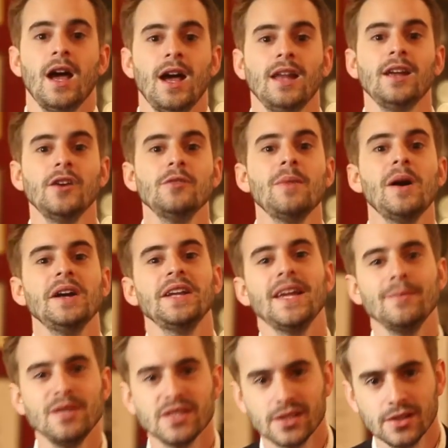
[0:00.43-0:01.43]
Hello, my
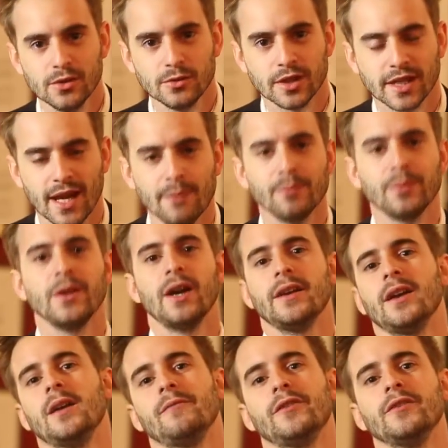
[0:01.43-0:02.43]
name is Luke Kempner and
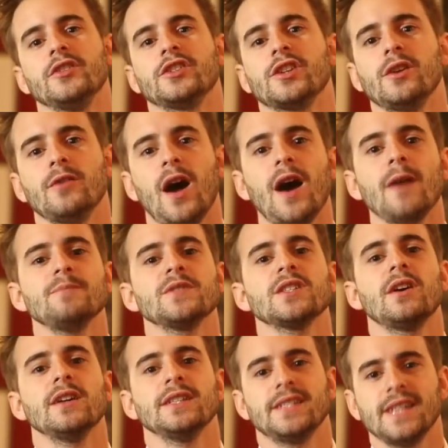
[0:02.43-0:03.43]
I'm from the show
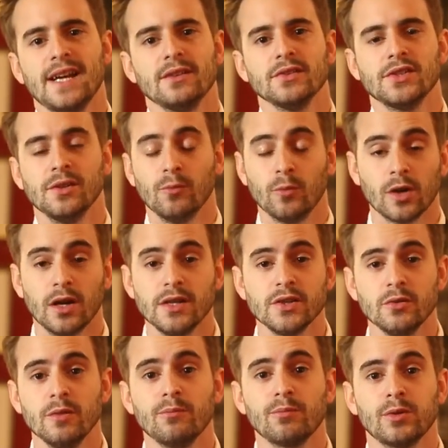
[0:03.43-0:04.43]
Upside Downton, where I
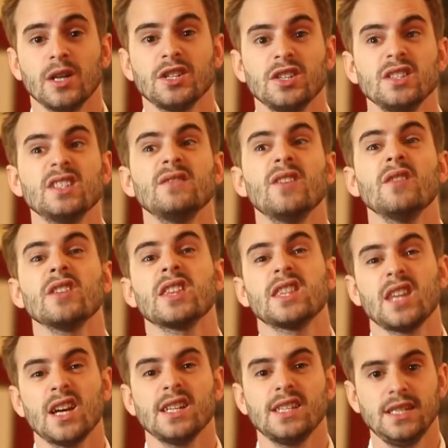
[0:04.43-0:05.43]
do impressions of over
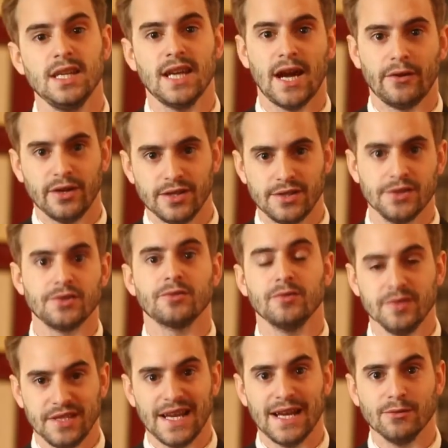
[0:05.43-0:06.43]
30 characters
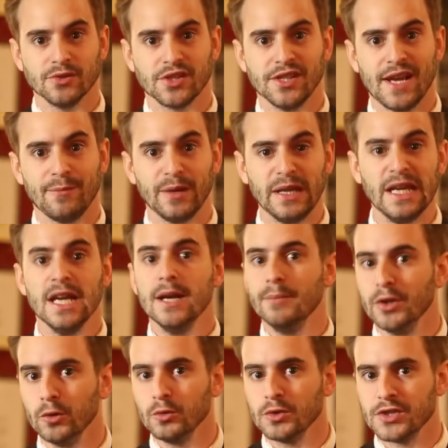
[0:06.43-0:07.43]
from Downton Abbey,
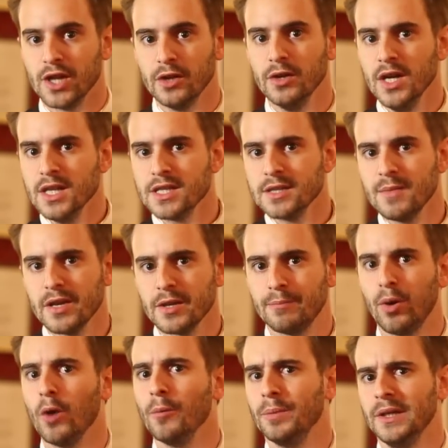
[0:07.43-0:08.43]
but also some other
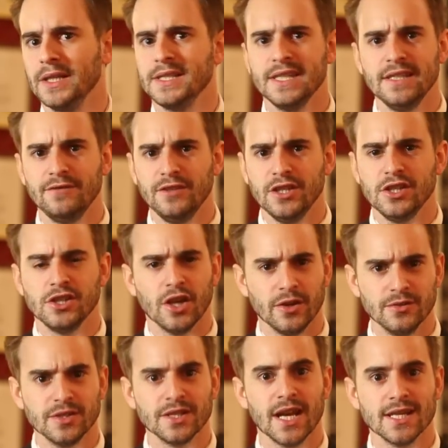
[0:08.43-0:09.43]
popular TV
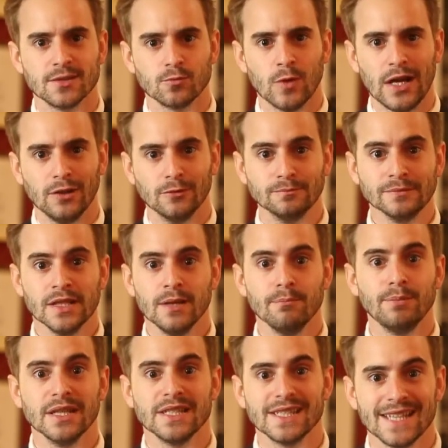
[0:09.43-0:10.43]
shows as well.
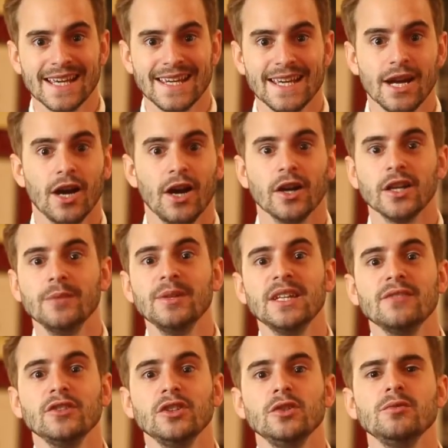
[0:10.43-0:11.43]
But today, I'm going to be
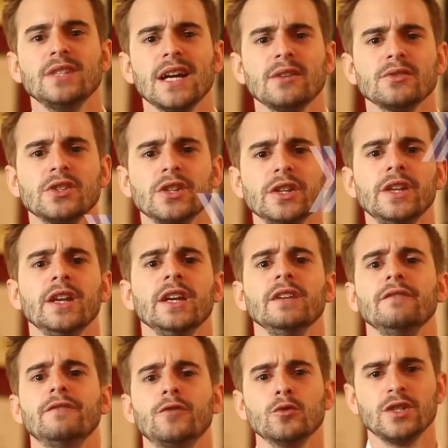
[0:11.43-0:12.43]
giving you Downton
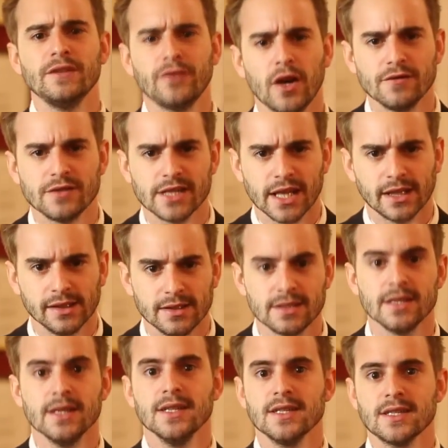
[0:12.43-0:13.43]
in 45 seconds,
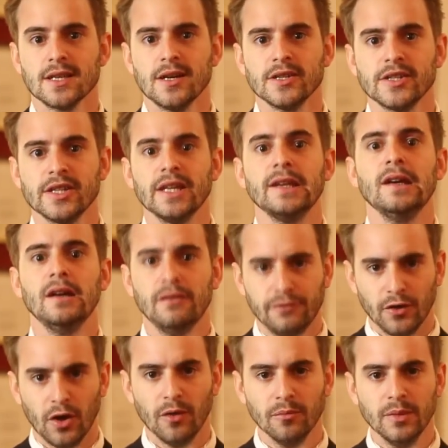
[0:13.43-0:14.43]
starting
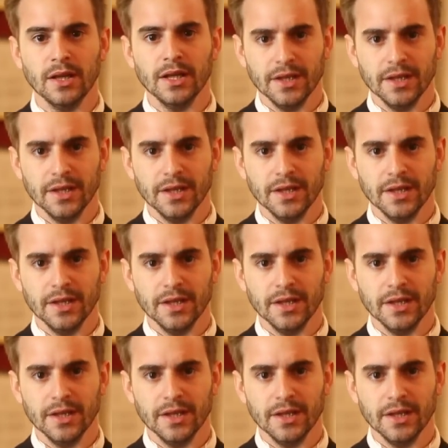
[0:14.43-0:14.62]
from